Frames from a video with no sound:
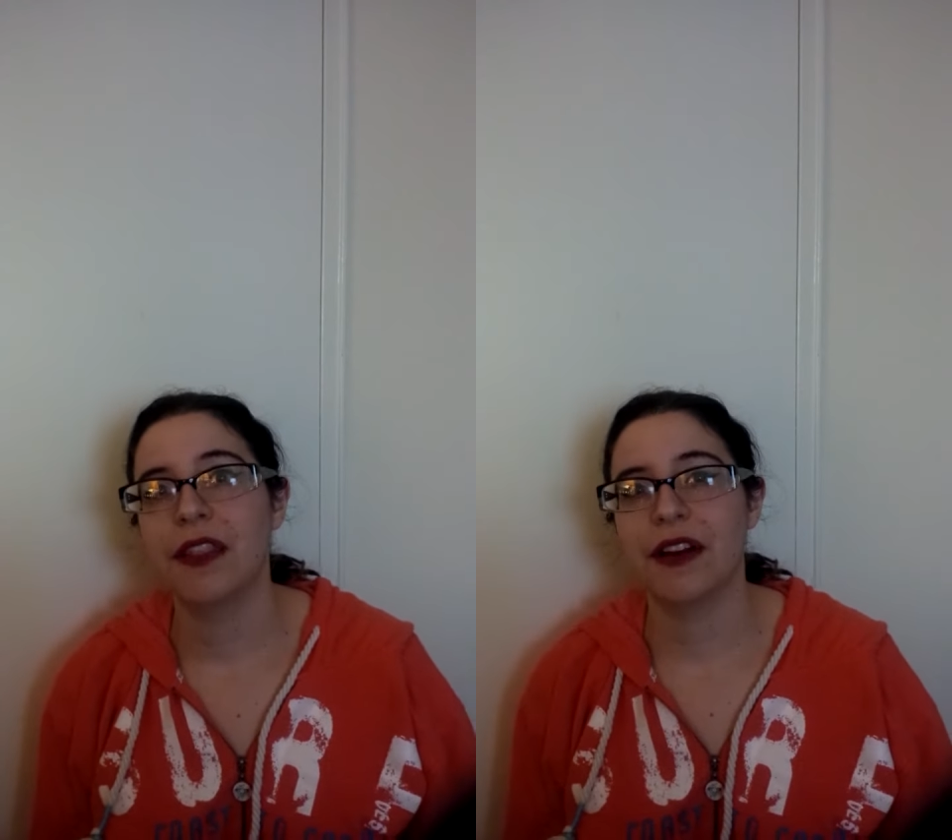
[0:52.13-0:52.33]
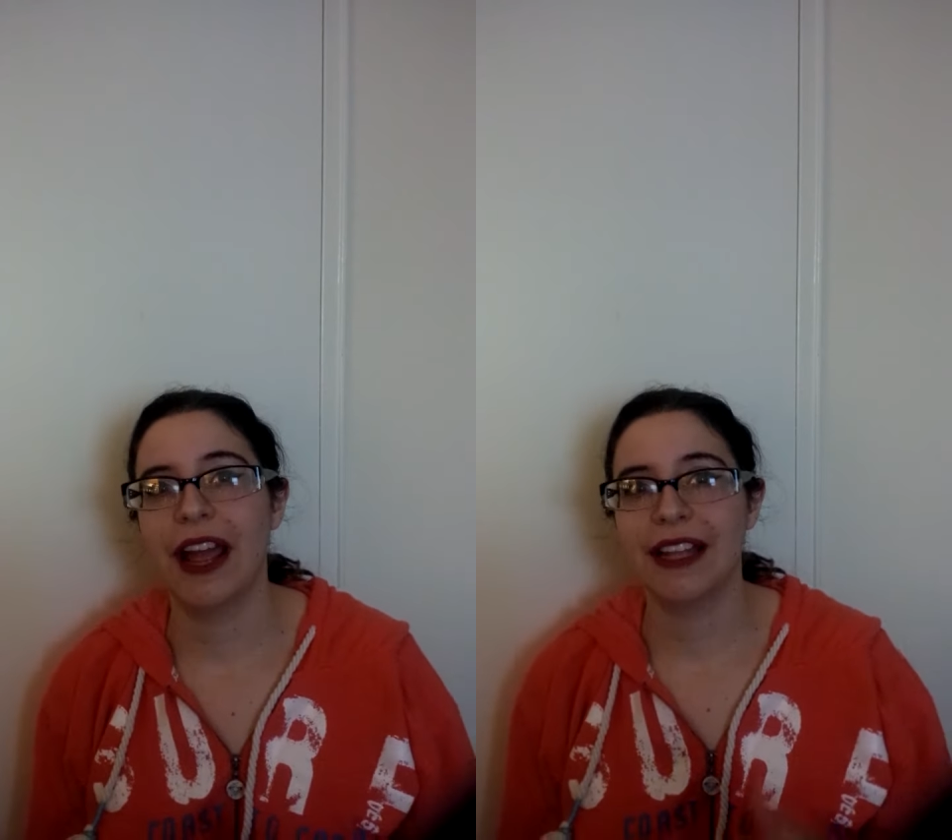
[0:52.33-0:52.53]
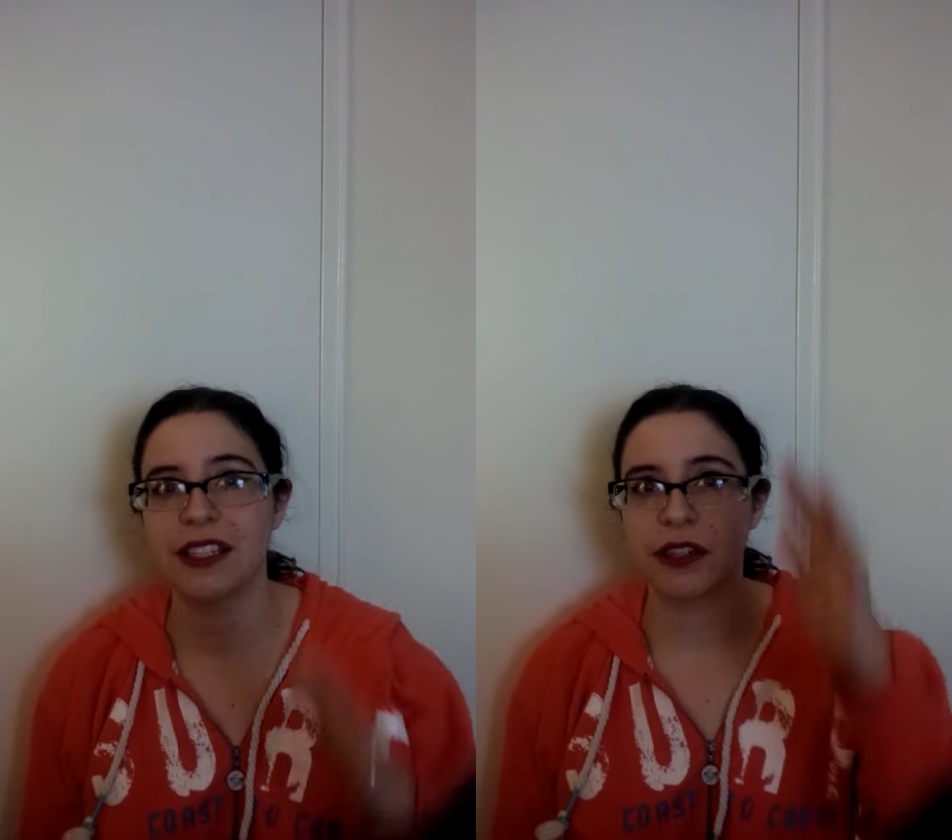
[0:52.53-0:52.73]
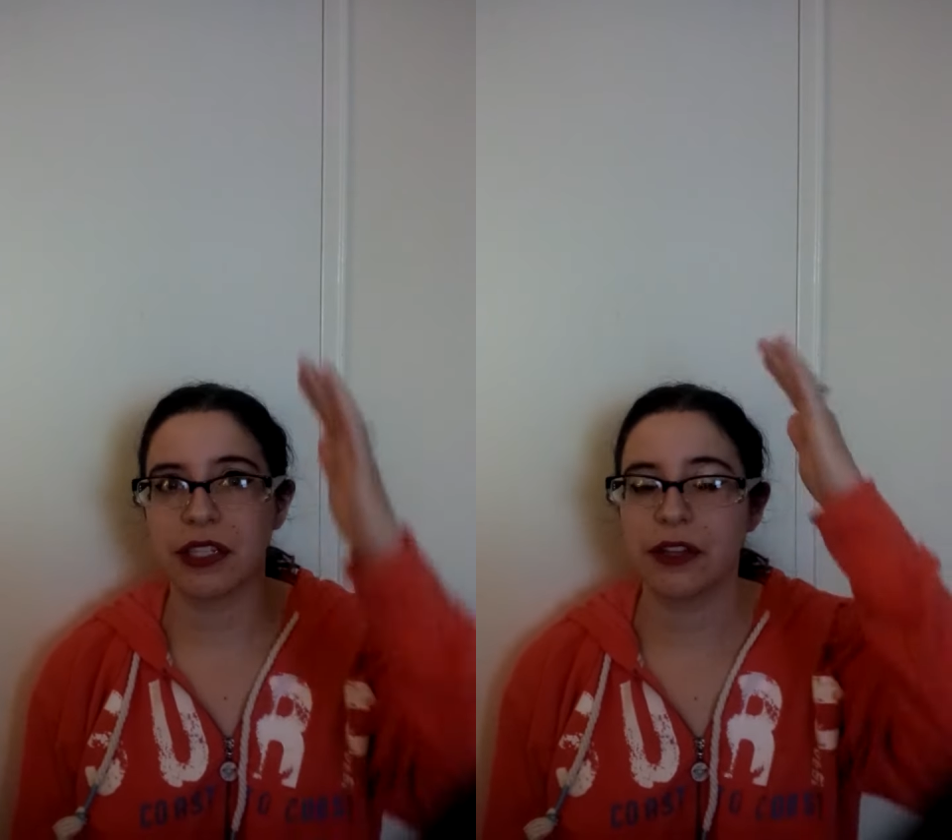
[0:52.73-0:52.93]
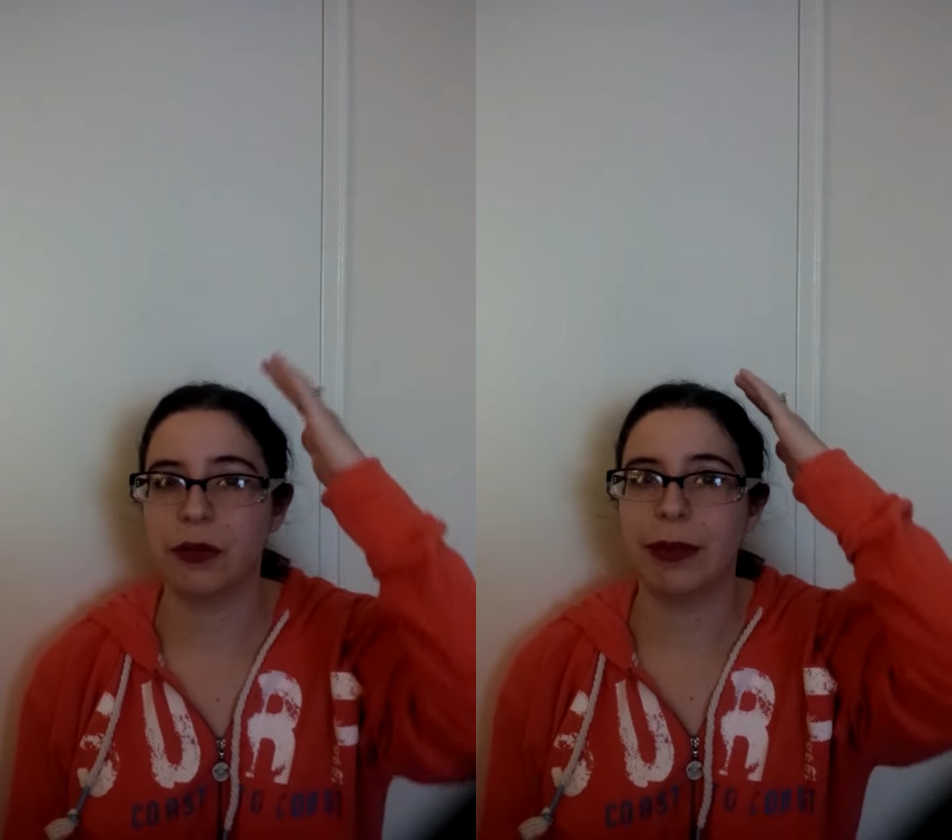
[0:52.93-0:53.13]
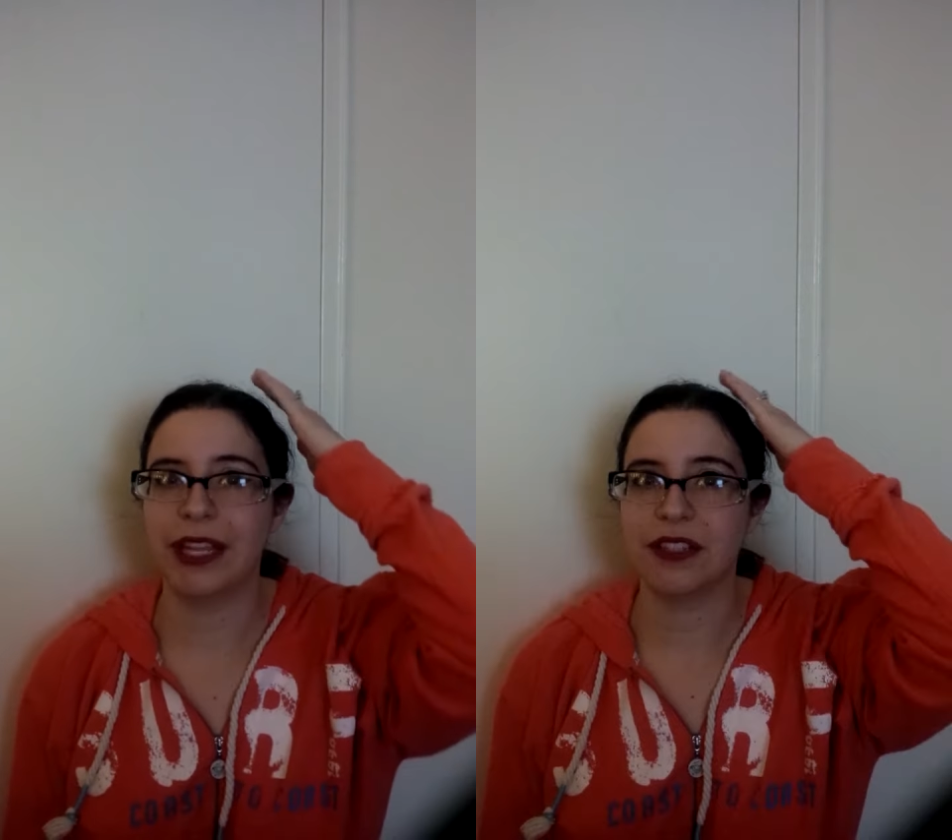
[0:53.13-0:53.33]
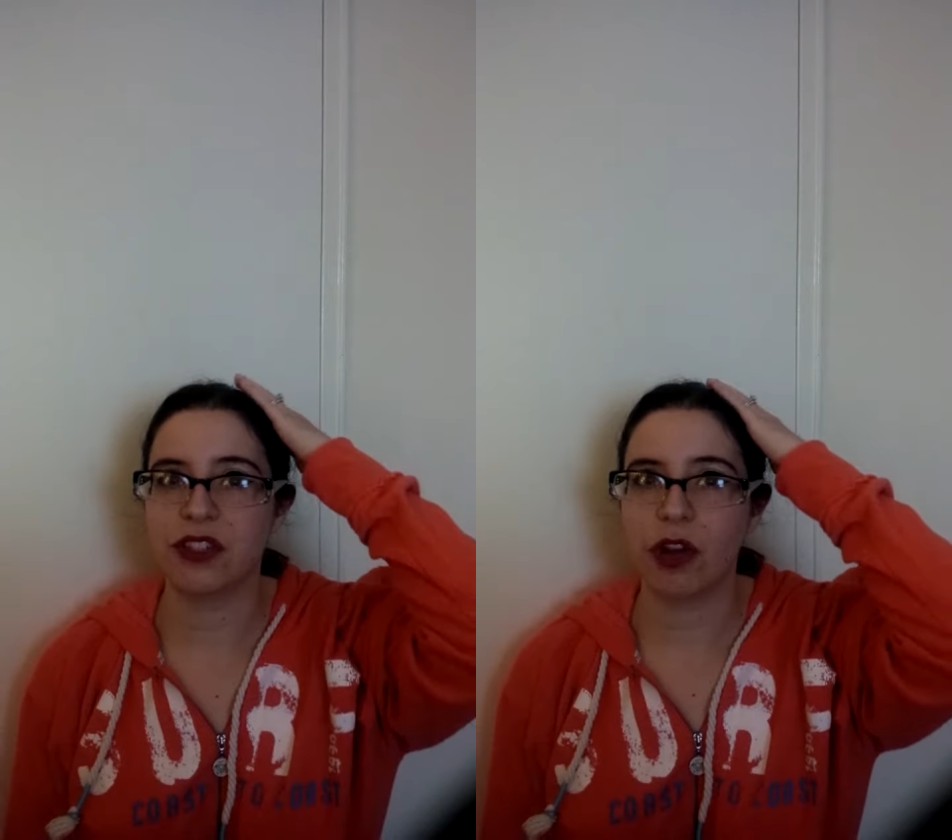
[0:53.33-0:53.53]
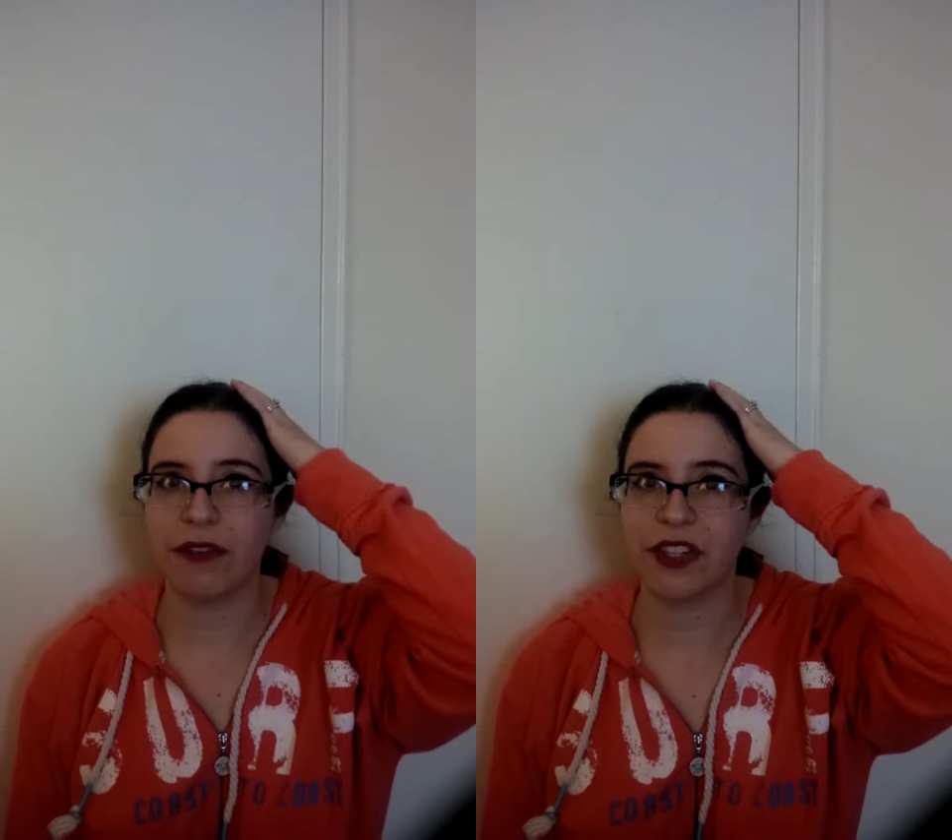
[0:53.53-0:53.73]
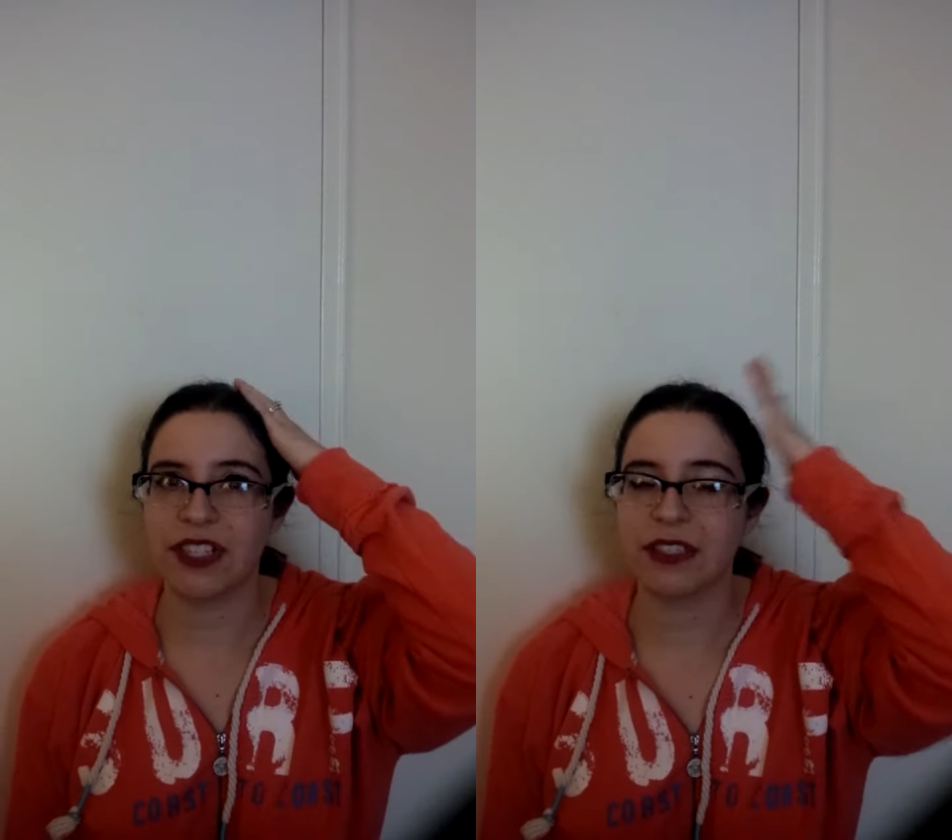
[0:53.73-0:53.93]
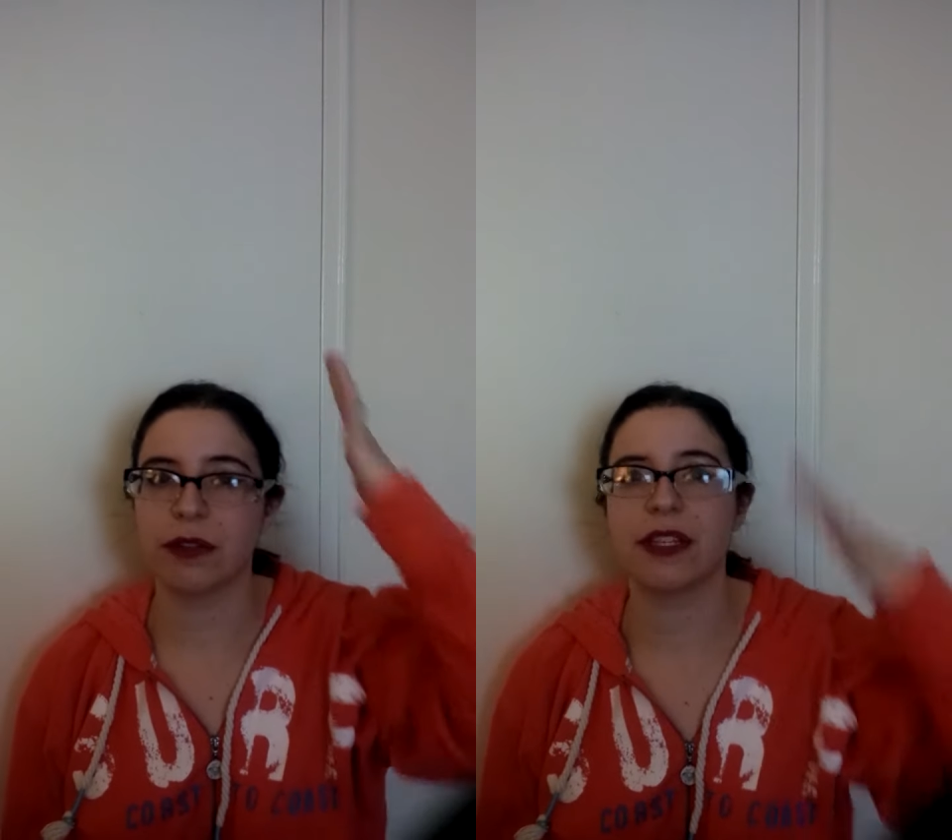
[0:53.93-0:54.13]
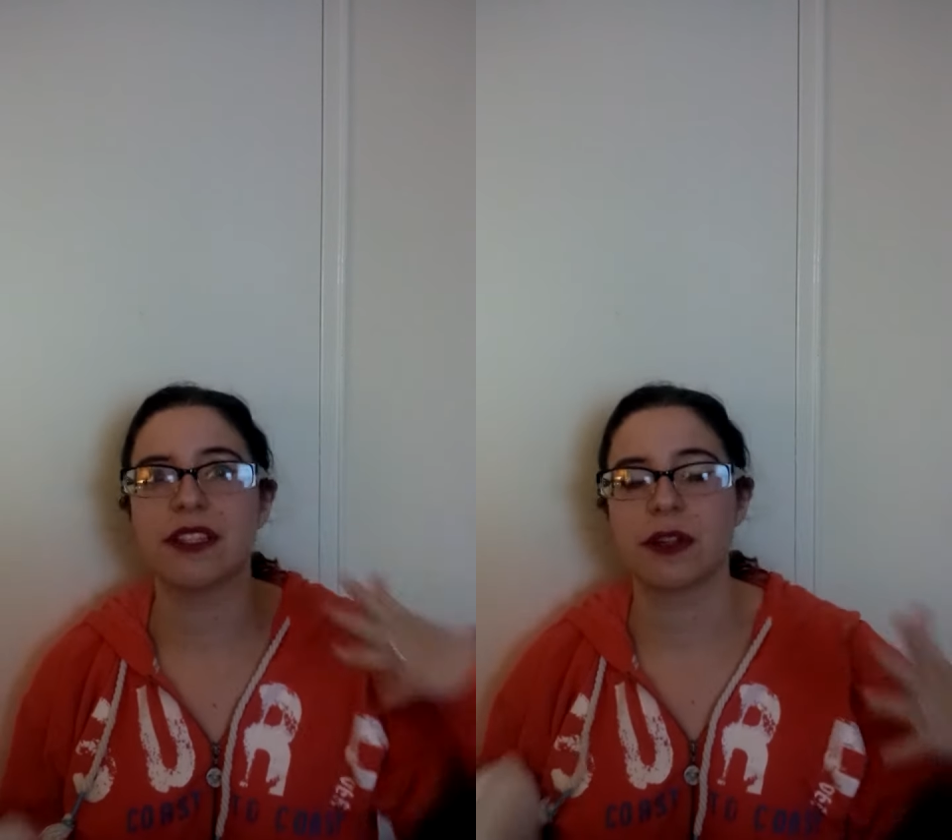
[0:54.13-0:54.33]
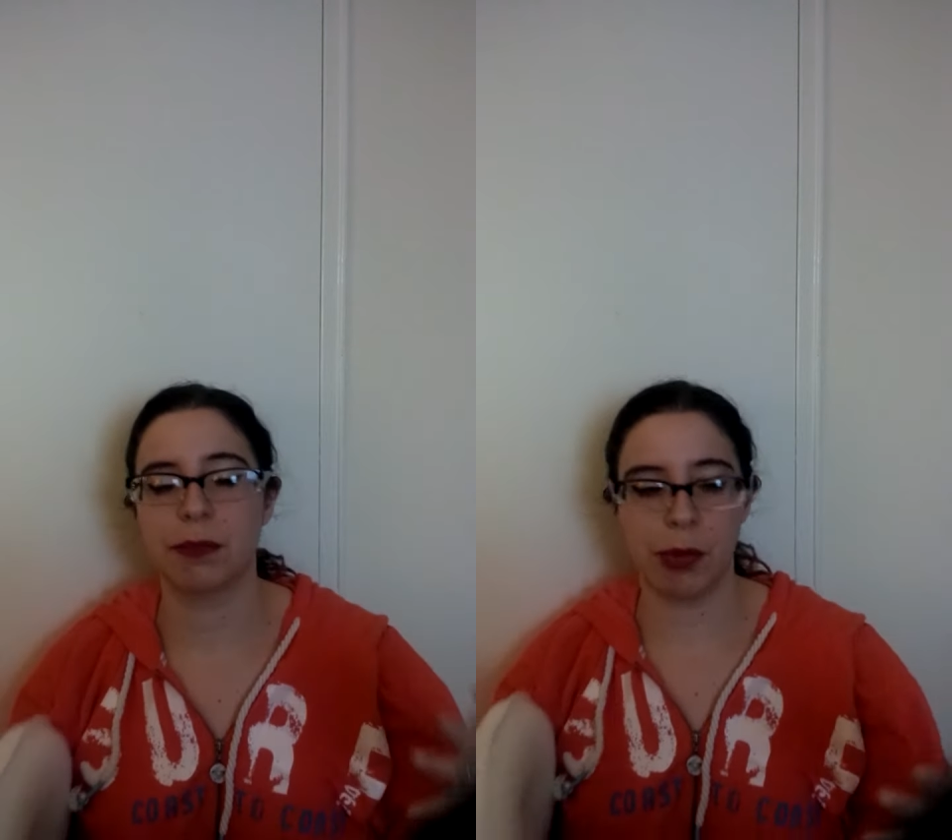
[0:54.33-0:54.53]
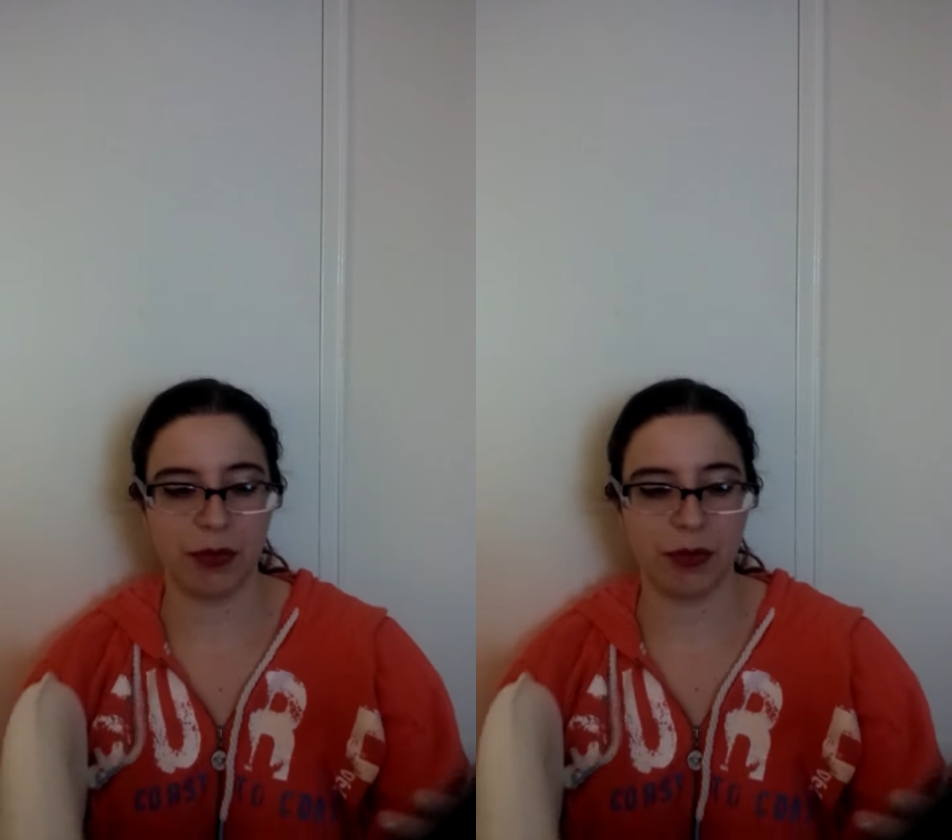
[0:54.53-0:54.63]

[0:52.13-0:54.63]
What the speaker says: their heads are a little bit softer still because their